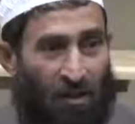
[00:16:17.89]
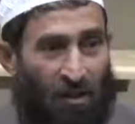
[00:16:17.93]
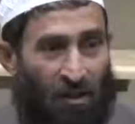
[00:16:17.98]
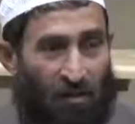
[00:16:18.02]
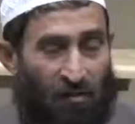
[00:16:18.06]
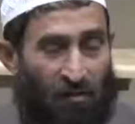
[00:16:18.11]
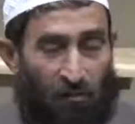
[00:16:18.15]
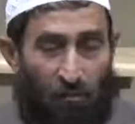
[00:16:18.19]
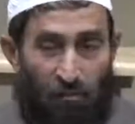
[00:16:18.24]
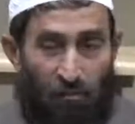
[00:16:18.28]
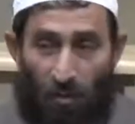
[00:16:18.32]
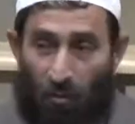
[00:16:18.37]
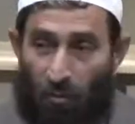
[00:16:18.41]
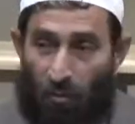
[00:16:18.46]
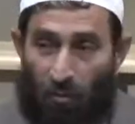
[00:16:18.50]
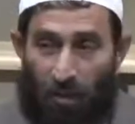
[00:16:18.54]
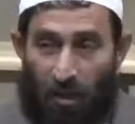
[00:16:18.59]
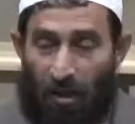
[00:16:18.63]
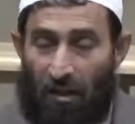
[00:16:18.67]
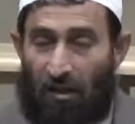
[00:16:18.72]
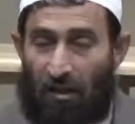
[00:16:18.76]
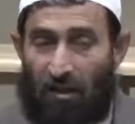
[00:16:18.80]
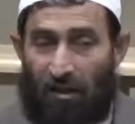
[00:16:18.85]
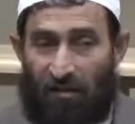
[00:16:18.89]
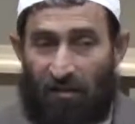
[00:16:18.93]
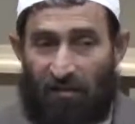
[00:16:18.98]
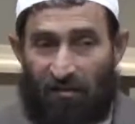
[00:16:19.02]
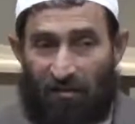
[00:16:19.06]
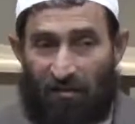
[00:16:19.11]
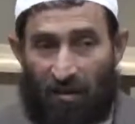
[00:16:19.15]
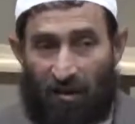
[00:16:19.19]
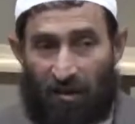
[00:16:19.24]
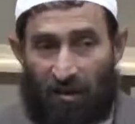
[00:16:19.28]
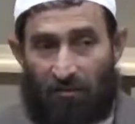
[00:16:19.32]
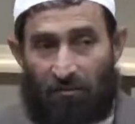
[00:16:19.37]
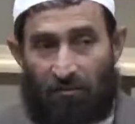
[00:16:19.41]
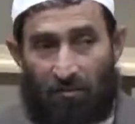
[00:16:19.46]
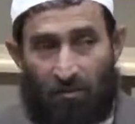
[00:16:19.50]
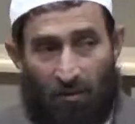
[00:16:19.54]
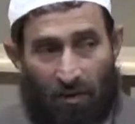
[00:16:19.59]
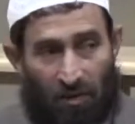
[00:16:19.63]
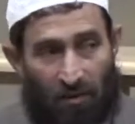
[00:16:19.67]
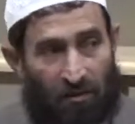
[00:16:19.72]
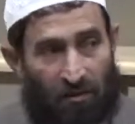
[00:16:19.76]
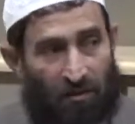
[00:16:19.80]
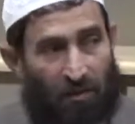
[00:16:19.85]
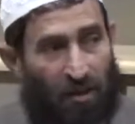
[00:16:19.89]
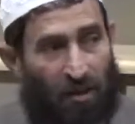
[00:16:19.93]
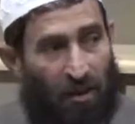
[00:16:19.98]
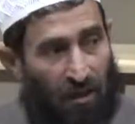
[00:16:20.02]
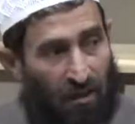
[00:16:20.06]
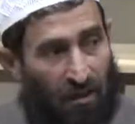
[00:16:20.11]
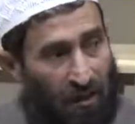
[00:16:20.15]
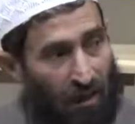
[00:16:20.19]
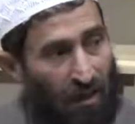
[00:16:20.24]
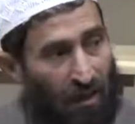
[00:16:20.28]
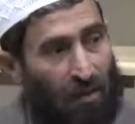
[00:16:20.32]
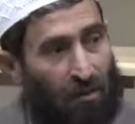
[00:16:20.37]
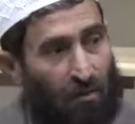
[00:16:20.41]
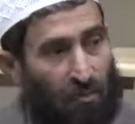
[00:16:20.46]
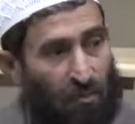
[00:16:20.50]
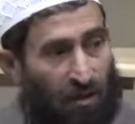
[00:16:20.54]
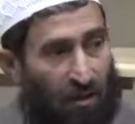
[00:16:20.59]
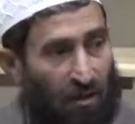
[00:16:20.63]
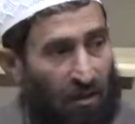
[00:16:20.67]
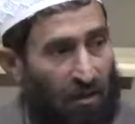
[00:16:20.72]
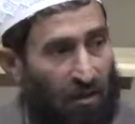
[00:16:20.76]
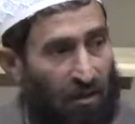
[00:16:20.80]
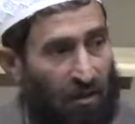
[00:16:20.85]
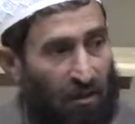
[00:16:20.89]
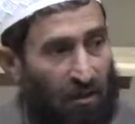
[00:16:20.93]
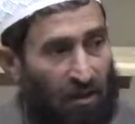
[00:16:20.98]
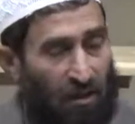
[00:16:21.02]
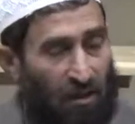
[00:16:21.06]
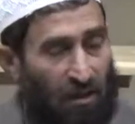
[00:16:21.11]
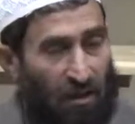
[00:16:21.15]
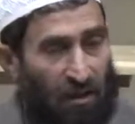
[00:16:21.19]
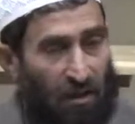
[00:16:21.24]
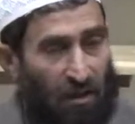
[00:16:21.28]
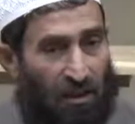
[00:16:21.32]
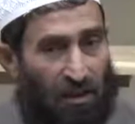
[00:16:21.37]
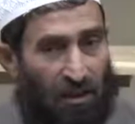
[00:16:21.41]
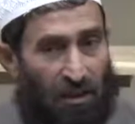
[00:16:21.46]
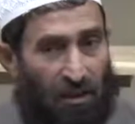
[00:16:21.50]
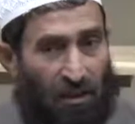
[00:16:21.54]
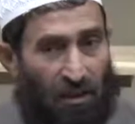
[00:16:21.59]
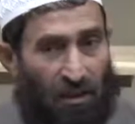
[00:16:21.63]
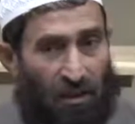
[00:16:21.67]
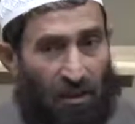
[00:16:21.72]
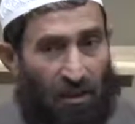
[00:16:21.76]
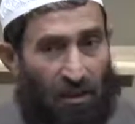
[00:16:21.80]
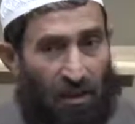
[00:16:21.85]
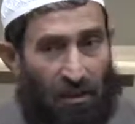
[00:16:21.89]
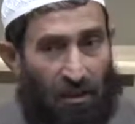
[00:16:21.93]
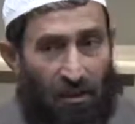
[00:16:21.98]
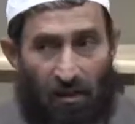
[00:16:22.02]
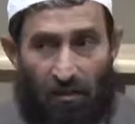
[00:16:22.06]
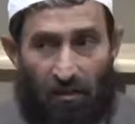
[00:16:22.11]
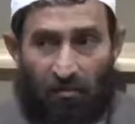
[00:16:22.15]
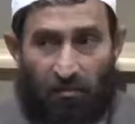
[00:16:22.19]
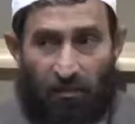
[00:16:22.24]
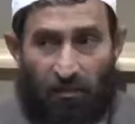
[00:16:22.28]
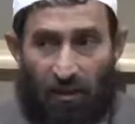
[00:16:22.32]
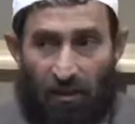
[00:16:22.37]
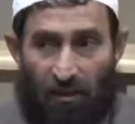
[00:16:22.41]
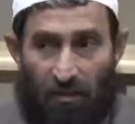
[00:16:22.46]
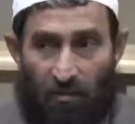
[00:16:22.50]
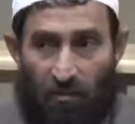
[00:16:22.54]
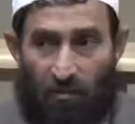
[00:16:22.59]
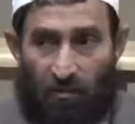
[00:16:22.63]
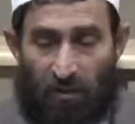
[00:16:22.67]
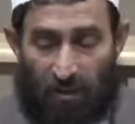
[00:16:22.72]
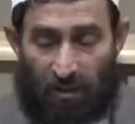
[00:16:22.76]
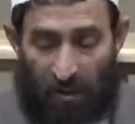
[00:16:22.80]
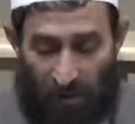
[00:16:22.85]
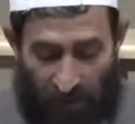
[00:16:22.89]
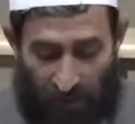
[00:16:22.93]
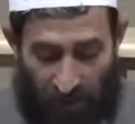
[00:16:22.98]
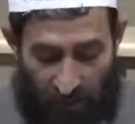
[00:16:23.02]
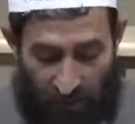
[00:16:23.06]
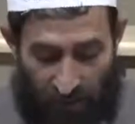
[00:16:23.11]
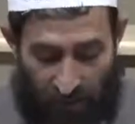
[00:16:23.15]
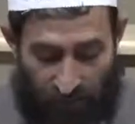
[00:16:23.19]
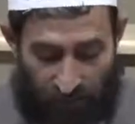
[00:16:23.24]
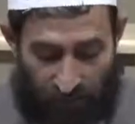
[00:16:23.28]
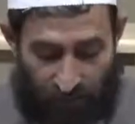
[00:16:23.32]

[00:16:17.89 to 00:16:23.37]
So the wealth itself, to earn halal wealth, Allah subhanahu wa ta'ala,